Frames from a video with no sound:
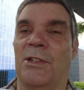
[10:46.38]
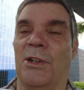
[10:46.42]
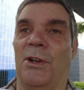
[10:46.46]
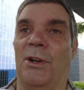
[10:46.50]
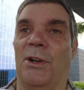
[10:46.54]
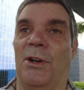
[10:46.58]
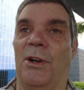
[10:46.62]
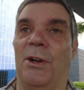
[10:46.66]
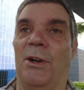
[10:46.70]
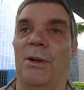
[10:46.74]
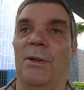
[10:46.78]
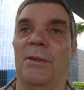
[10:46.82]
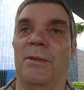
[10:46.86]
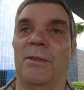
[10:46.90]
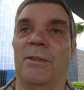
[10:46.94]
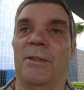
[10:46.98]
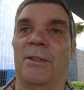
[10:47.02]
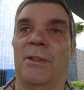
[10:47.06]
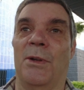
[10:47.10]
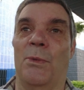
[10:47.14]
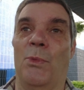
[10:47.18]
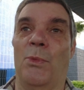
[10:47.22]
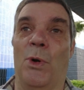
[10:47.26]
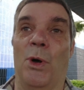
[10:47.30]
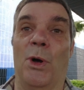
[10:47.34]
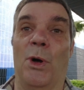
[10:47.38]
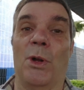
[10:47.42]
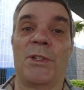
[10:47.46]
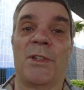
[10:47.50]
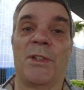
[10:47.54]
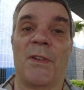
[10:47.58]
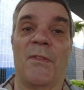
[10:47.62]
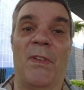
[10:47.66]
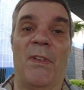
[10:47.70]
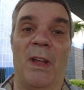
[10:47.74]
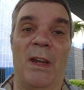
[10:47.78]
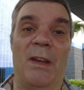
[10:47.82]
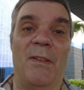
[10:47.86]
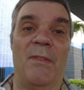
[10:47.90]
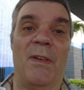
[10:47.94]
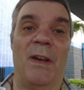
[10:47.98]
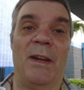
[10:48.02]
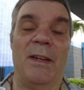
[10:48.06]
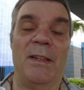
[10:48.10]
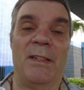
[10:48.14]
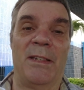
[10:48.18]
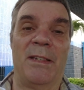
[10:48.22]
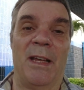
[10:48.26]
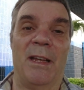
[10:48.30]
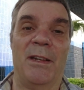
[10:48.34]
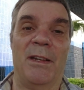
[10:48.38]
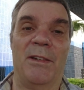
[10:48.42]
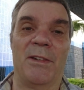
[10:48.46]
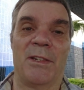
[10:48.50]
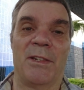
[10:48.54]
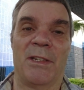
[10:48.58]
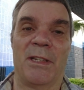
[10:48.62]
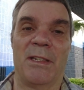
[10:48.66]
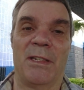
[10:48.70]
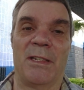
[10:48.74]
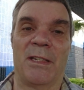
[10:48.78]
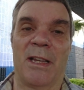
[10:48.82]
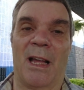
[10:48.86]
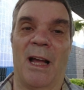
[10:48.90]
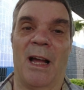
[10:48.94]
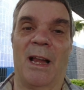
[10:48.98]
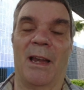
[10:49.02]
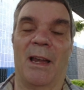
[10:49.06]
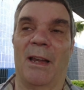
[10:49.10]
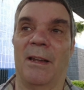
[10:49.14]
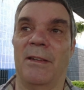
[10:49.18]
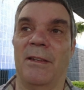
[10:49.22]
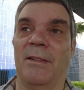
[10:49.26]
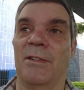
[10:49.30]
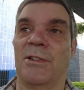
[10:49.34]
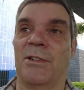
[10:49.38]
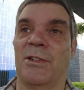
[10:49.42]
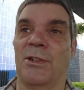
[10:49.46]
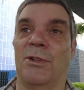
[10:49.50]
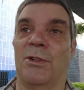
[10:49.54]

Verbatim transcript: So the roads are very, very dangerous in Thailand,